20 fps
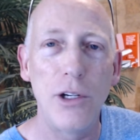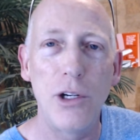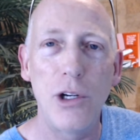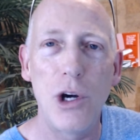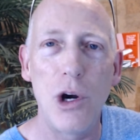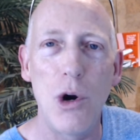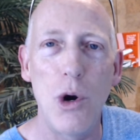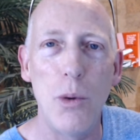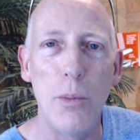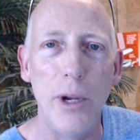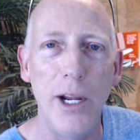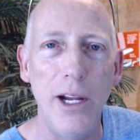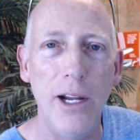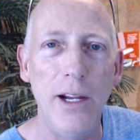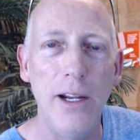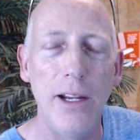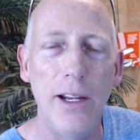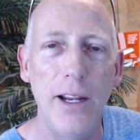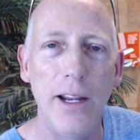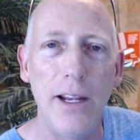
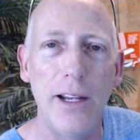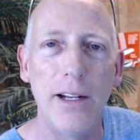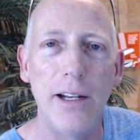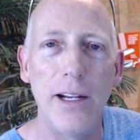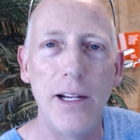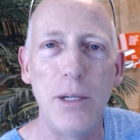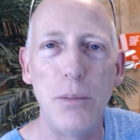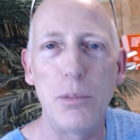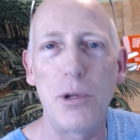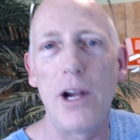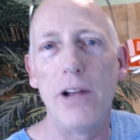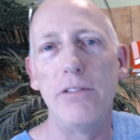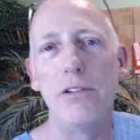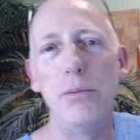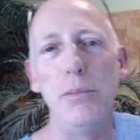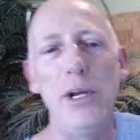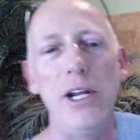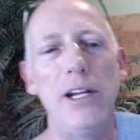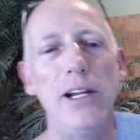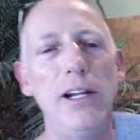Comey in a private
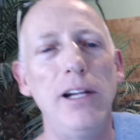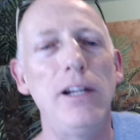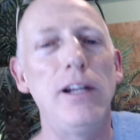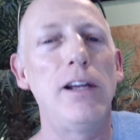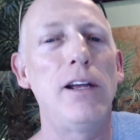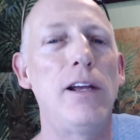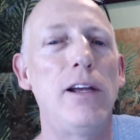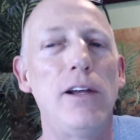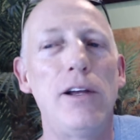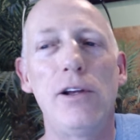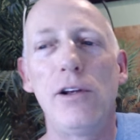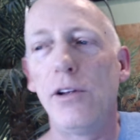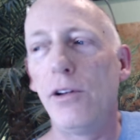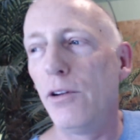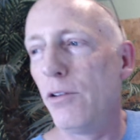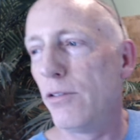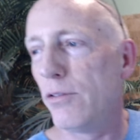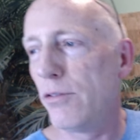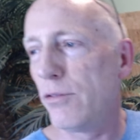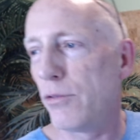meeting
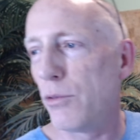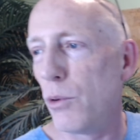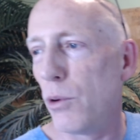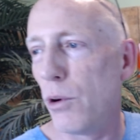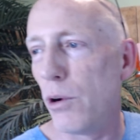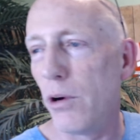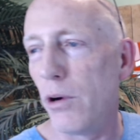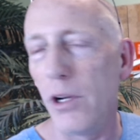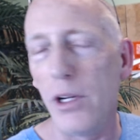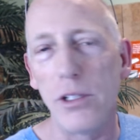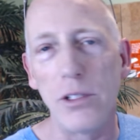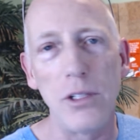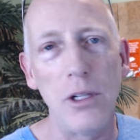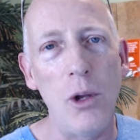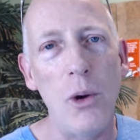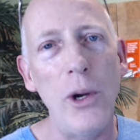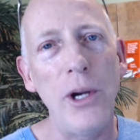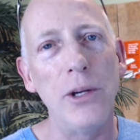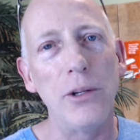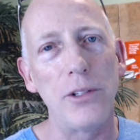for his
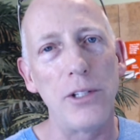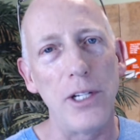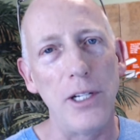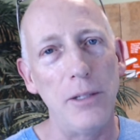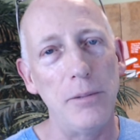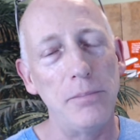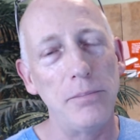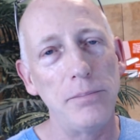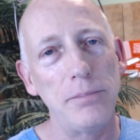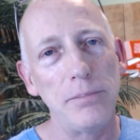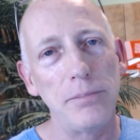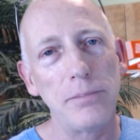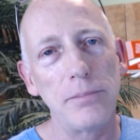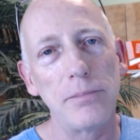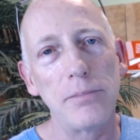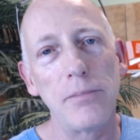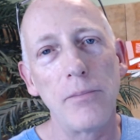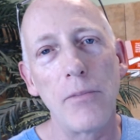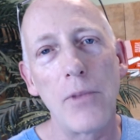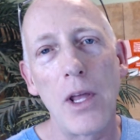loyalty.
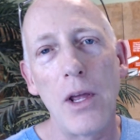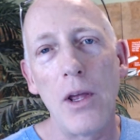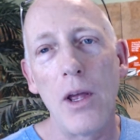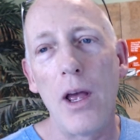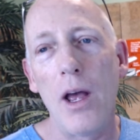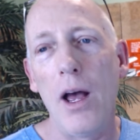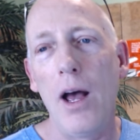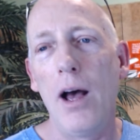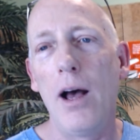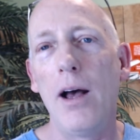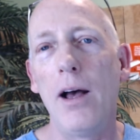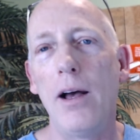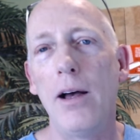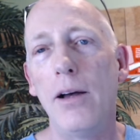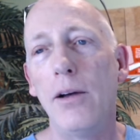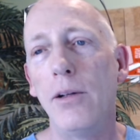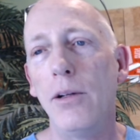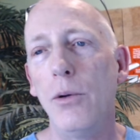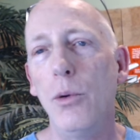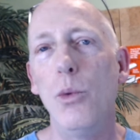
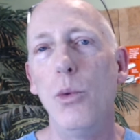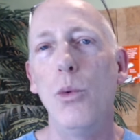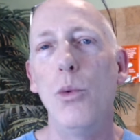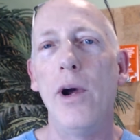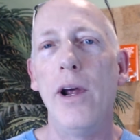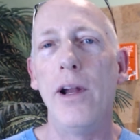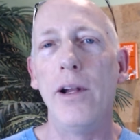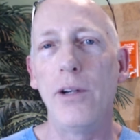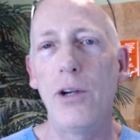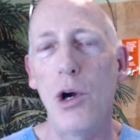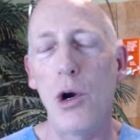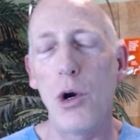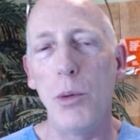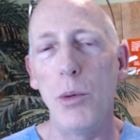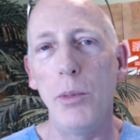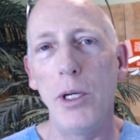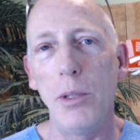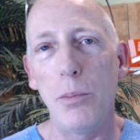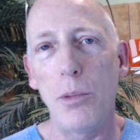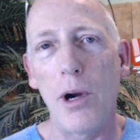When
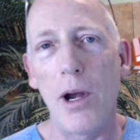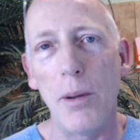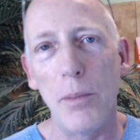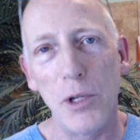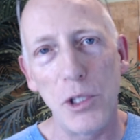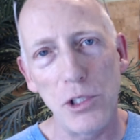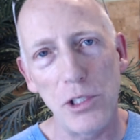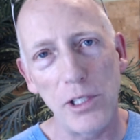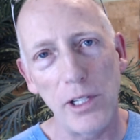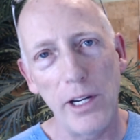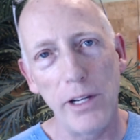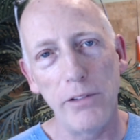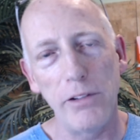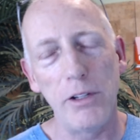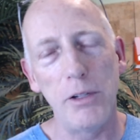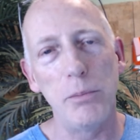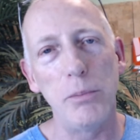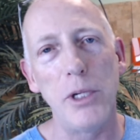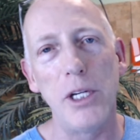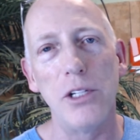Comey promised to give
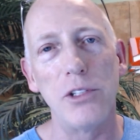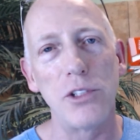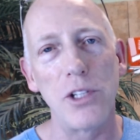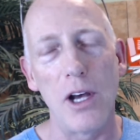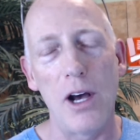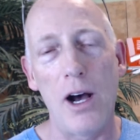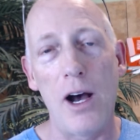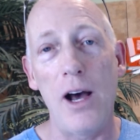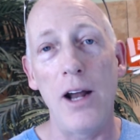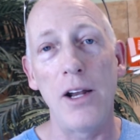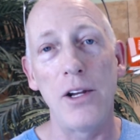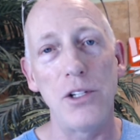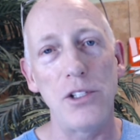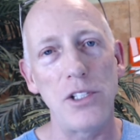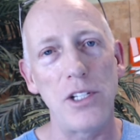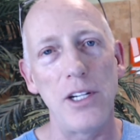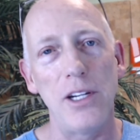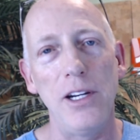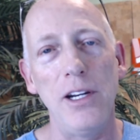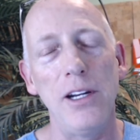him his
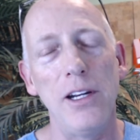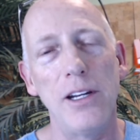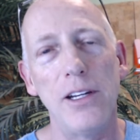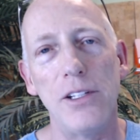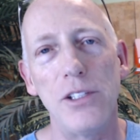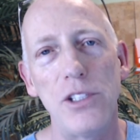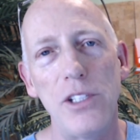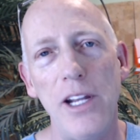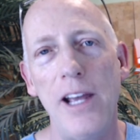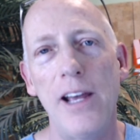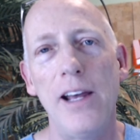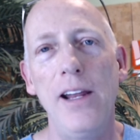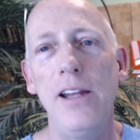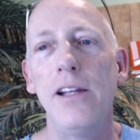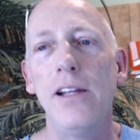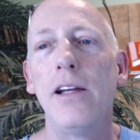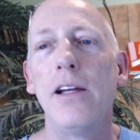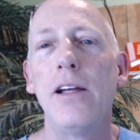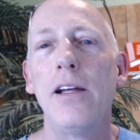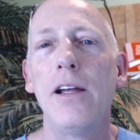honesty
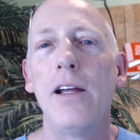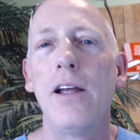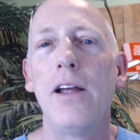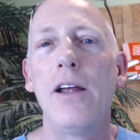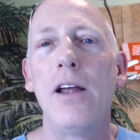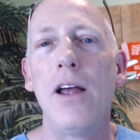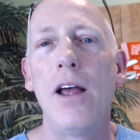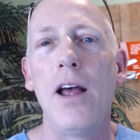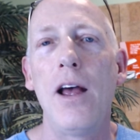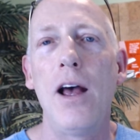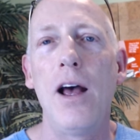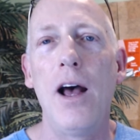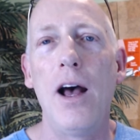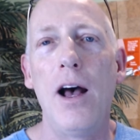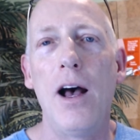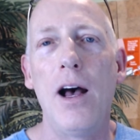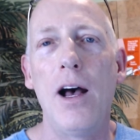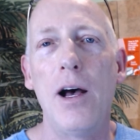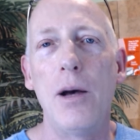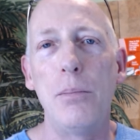instead,
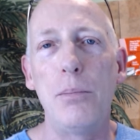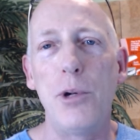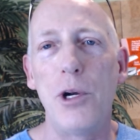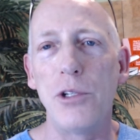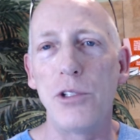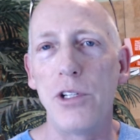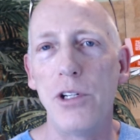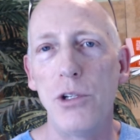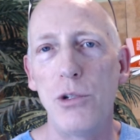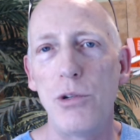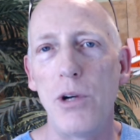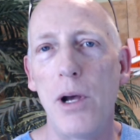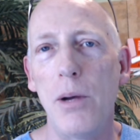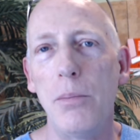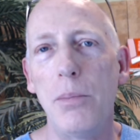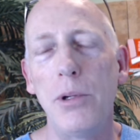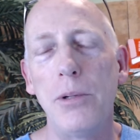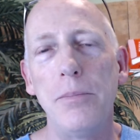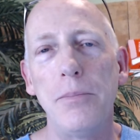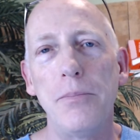President
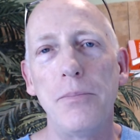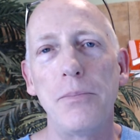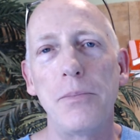Trump